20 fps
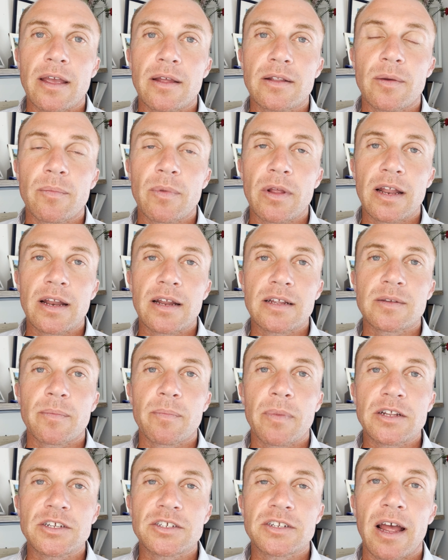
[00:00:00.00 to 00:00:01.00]
And I mean, it is a
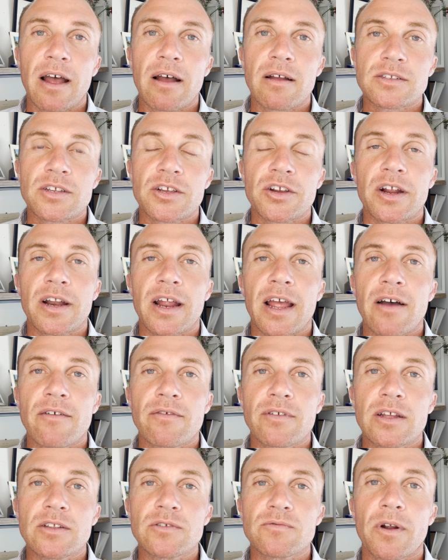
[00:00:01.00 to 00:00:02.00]
beach town, so you're going to have
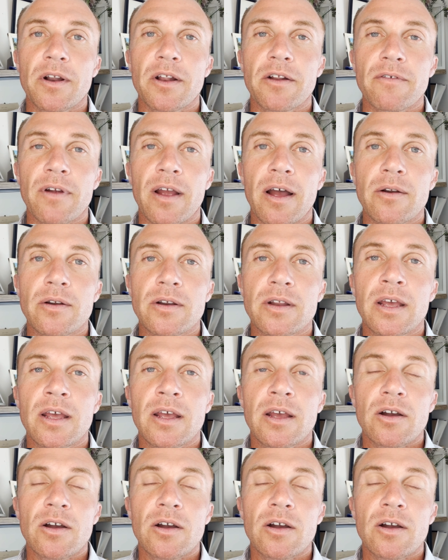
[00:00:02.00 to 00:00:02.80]
kids running around